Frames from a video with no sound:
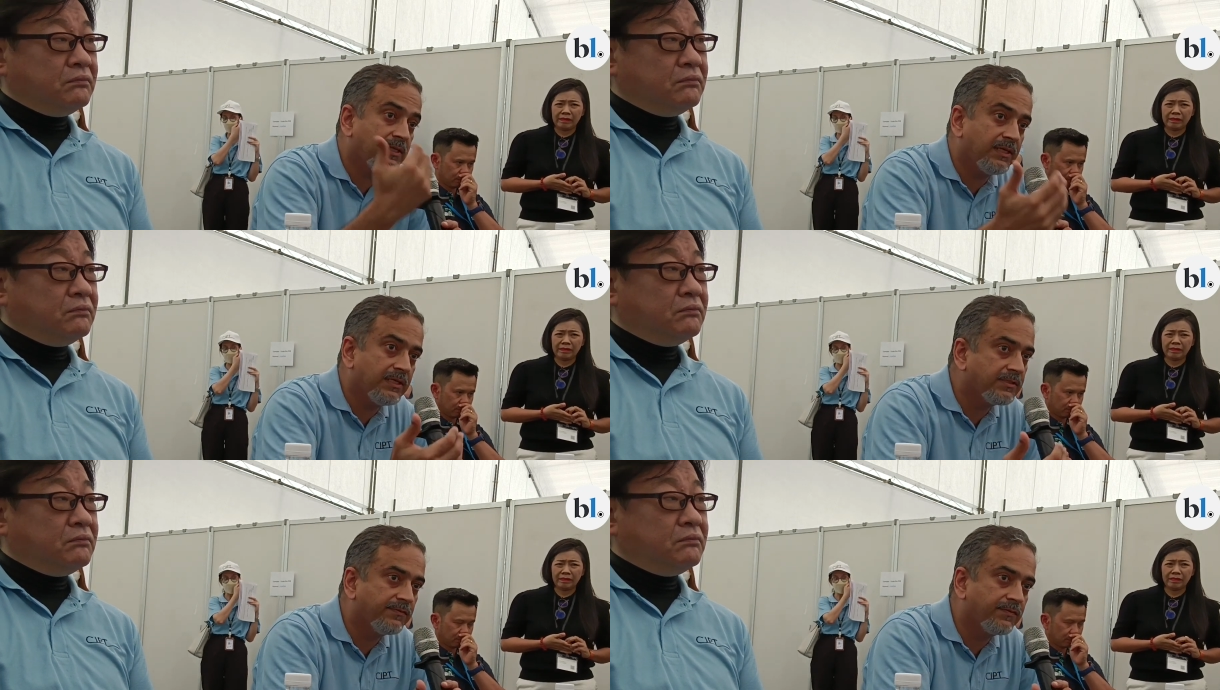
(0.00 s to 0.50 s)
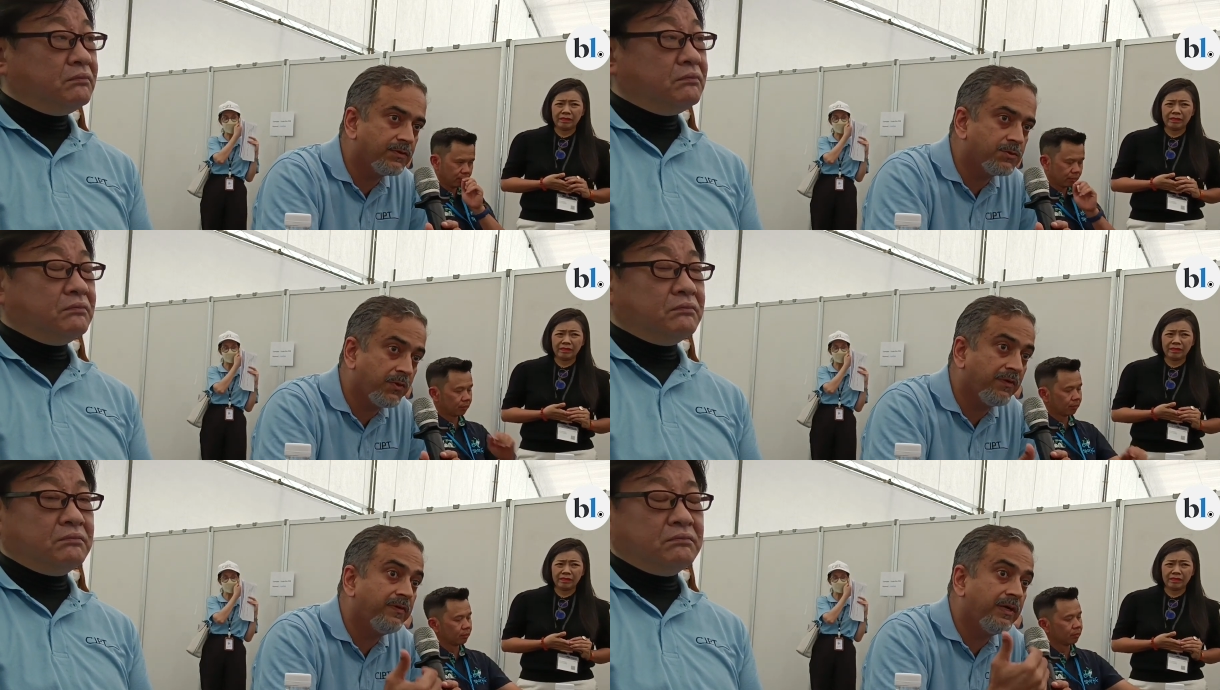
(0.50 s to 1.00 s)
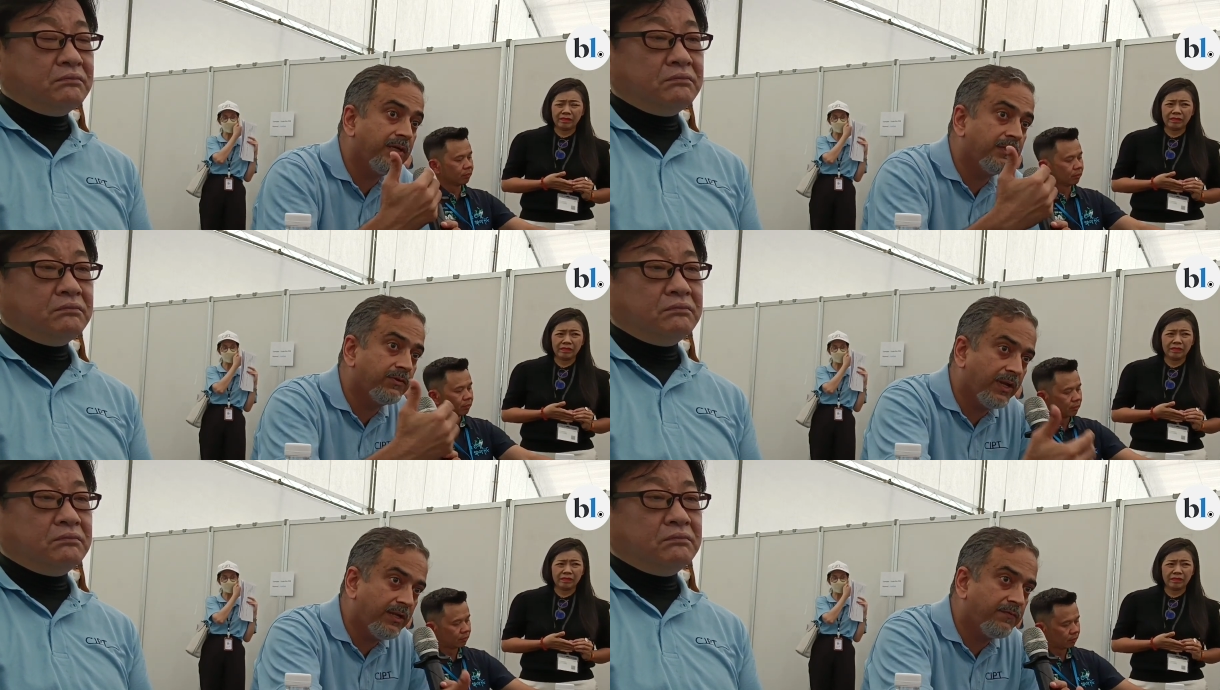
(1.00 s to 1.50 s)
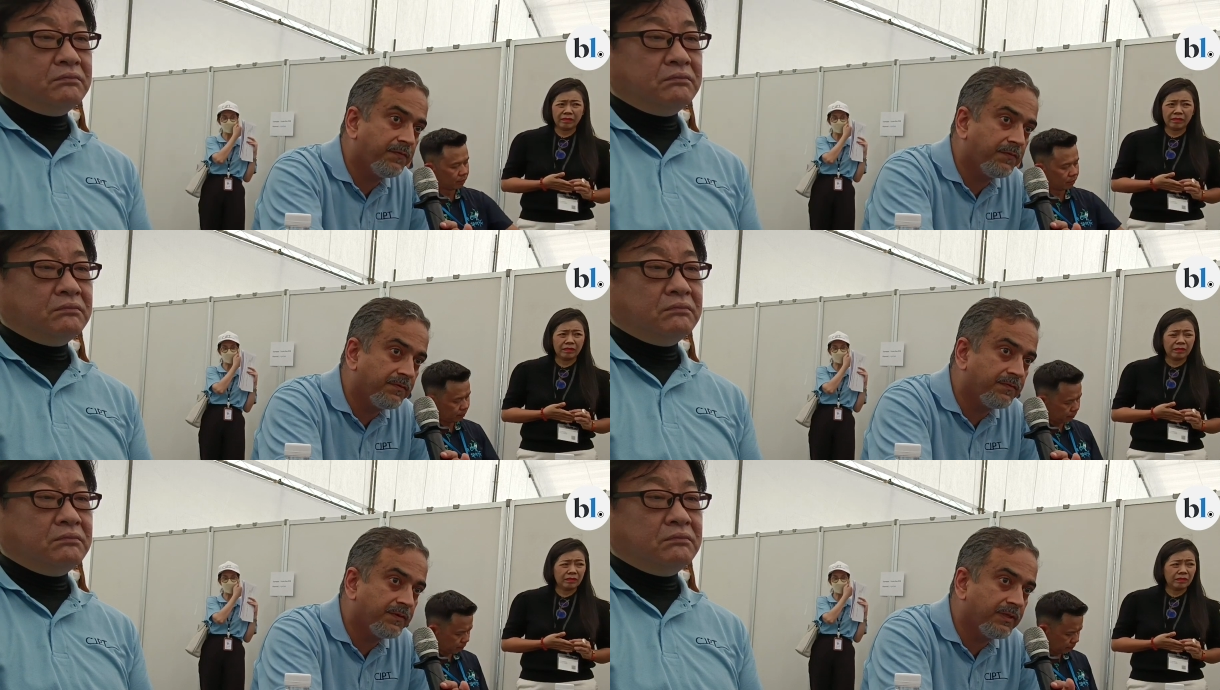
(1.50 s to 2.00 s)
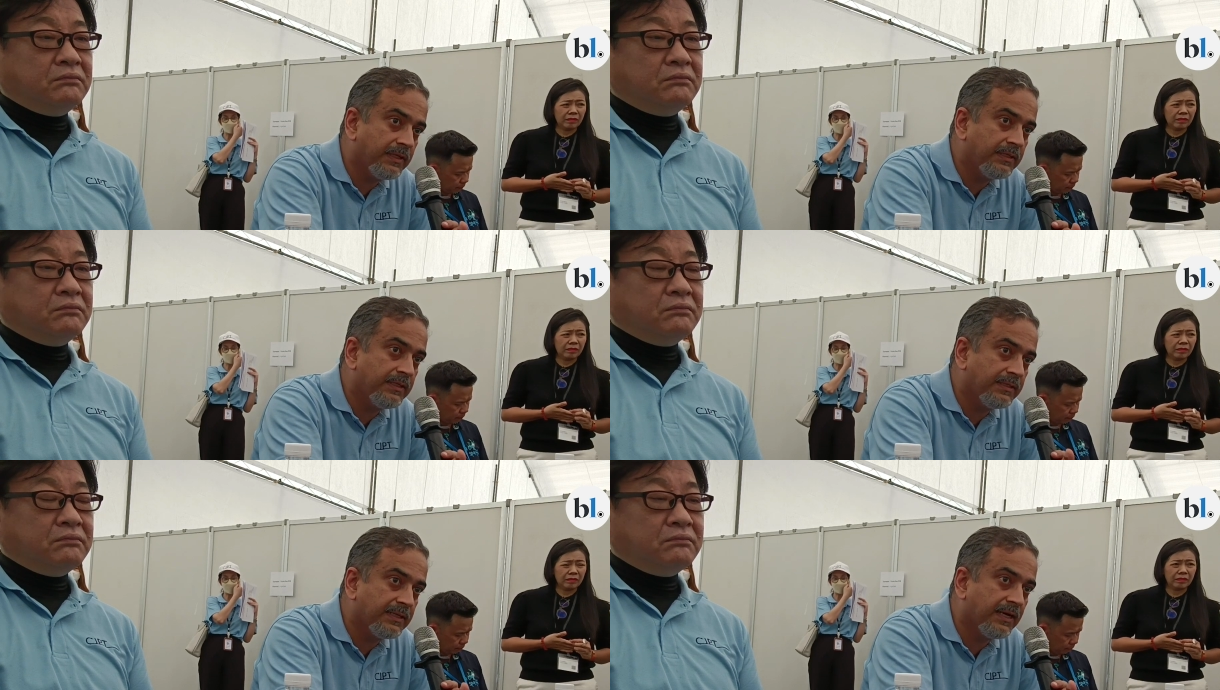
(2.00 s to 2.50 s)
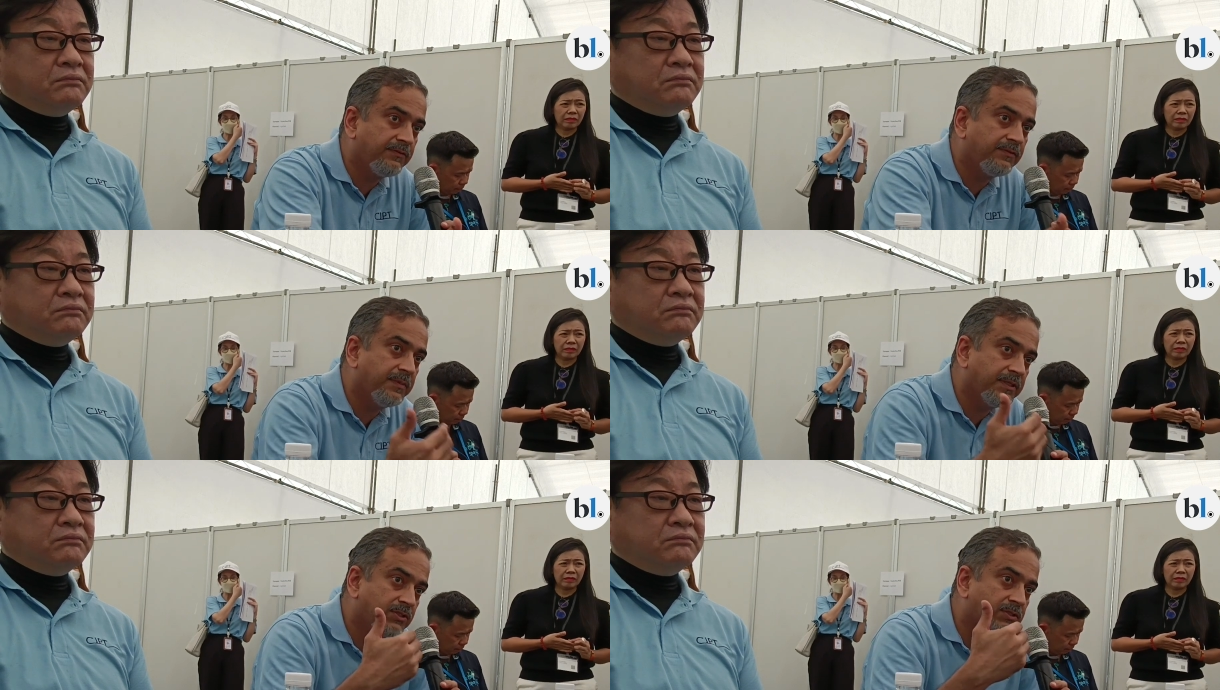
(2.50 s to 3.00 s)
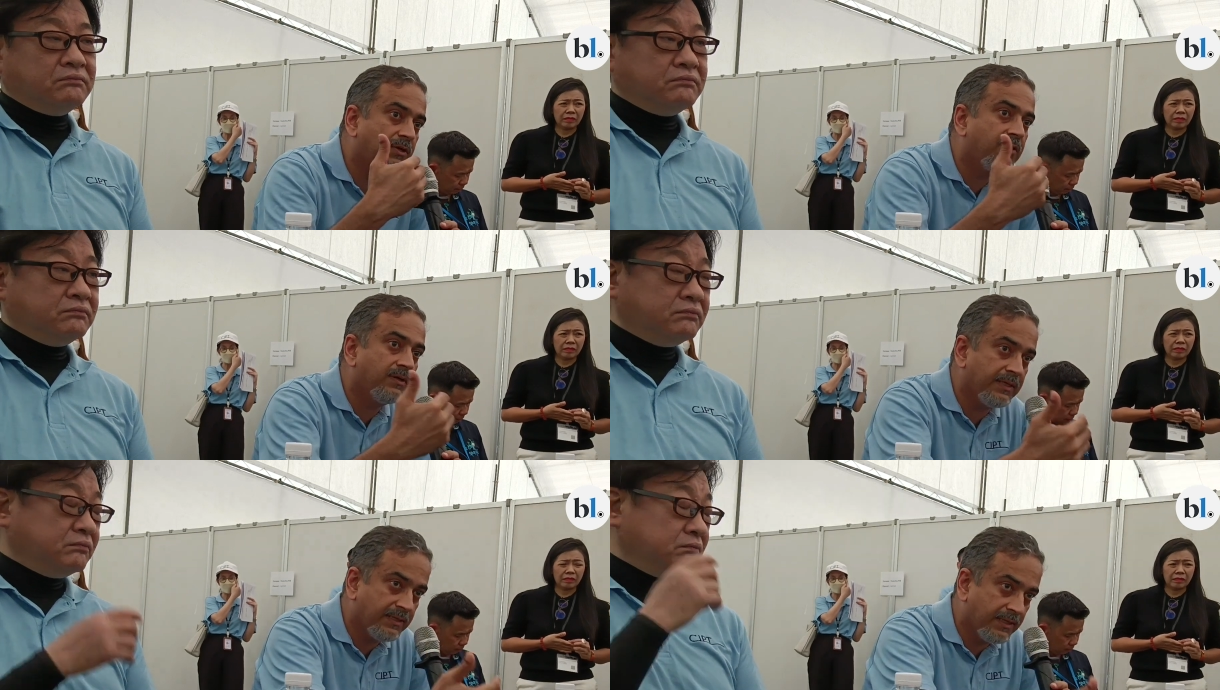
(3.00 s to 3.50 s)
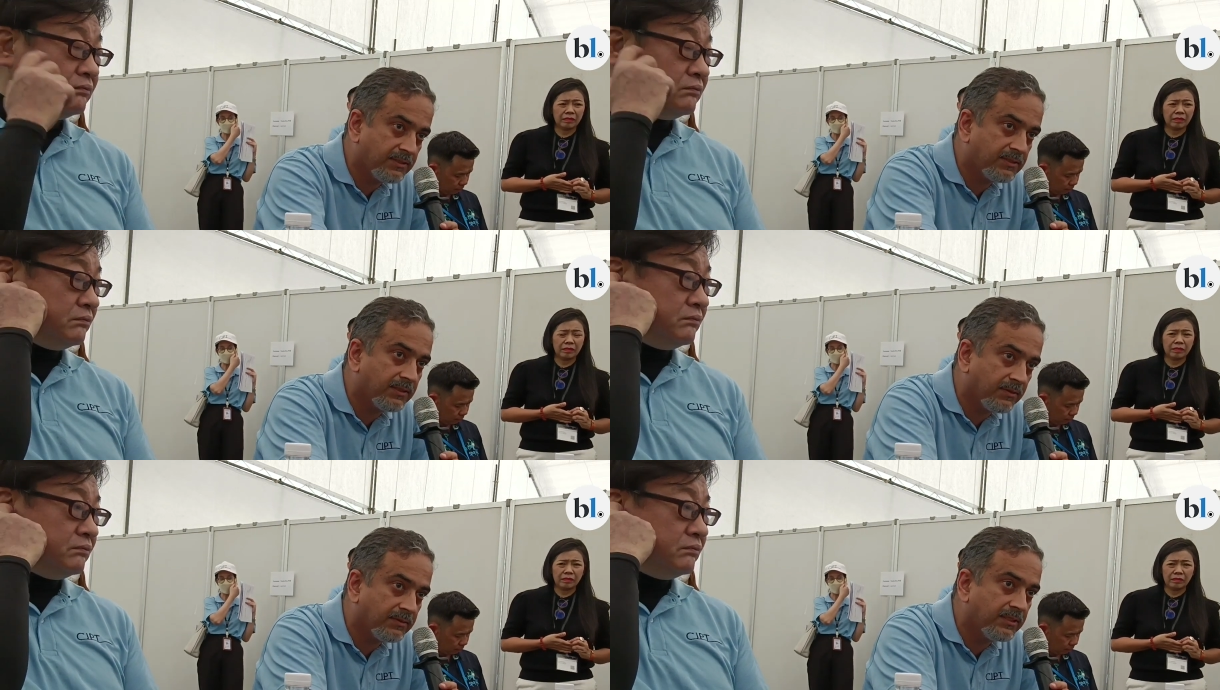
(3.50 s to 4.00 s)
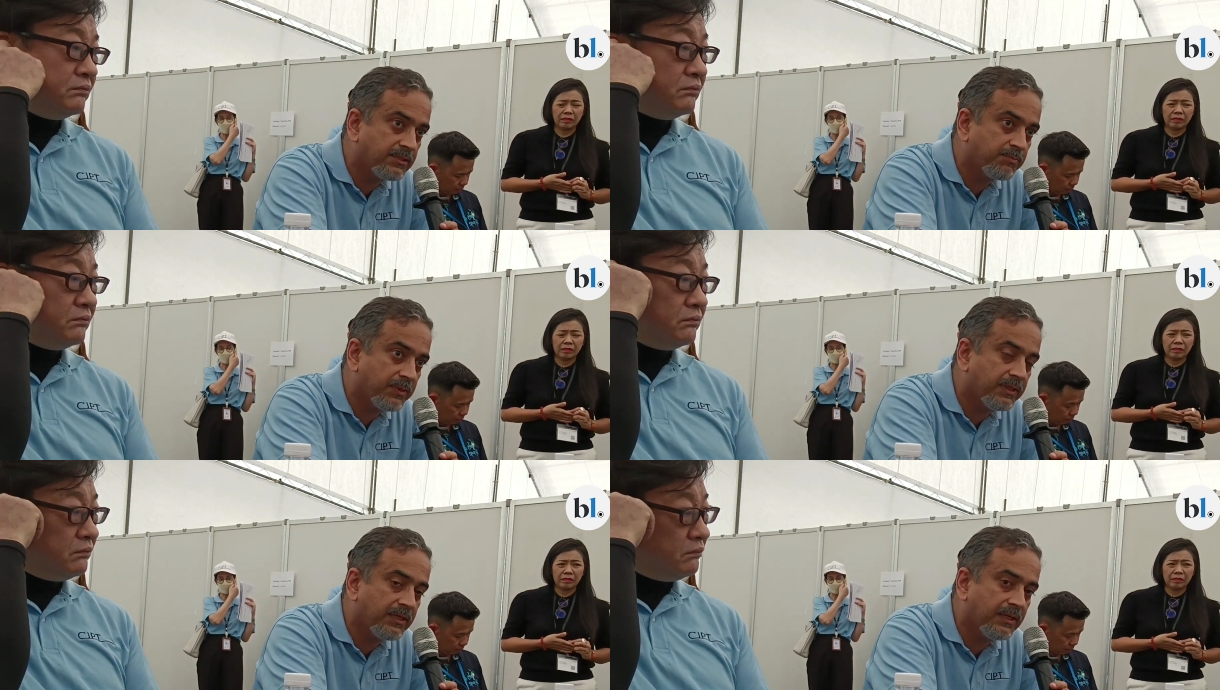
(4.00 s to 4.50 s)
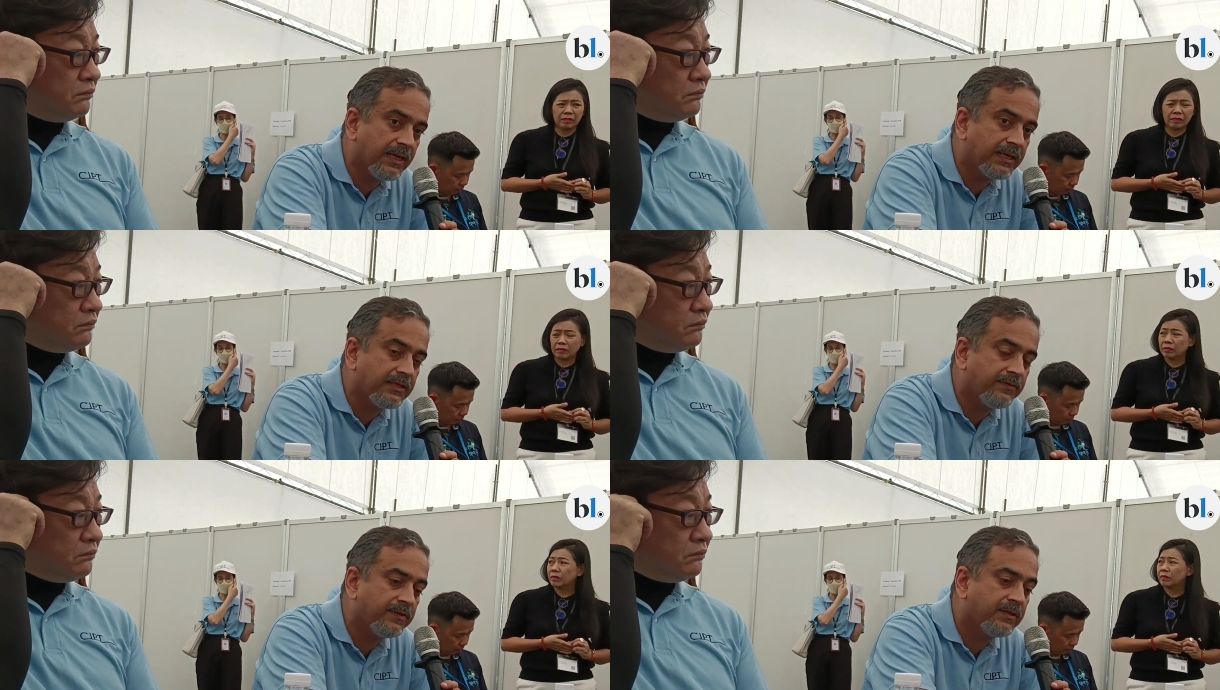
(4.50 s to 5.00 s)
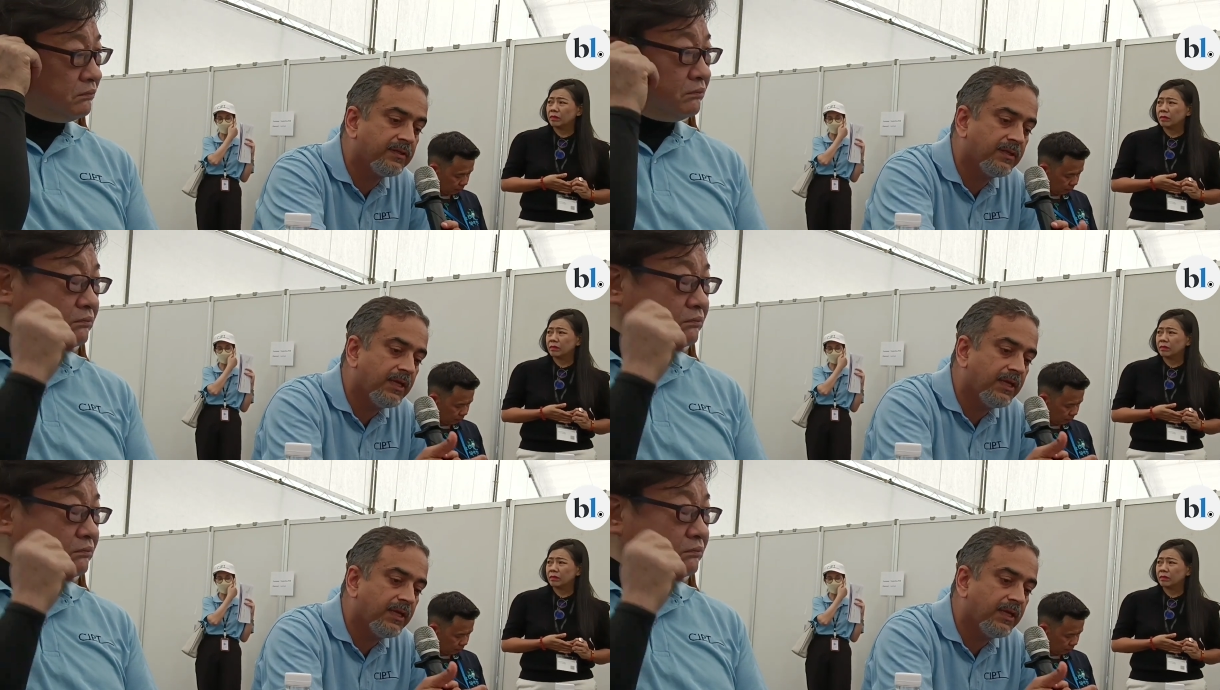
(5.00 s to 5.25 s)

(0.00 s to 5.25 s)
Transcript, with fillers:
Speaker 1: thing is, of course, we're very grateful for the Indian government's strong attention on this particular activity.